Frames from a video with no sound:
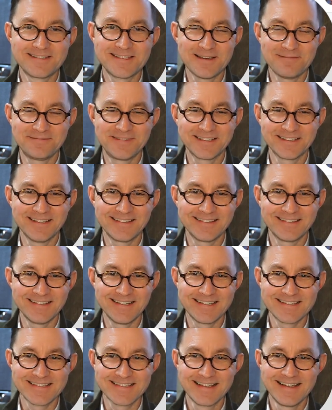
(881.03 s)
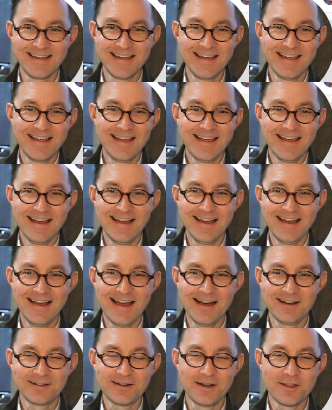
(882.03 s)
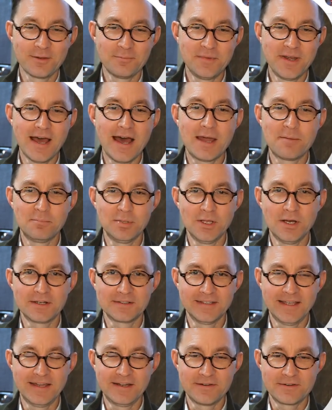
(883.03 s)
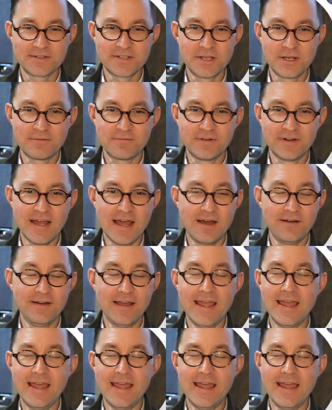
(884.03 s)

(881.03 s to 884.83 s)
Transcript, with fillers: something like this. Uh, I'll call them non-bloglanders here for now.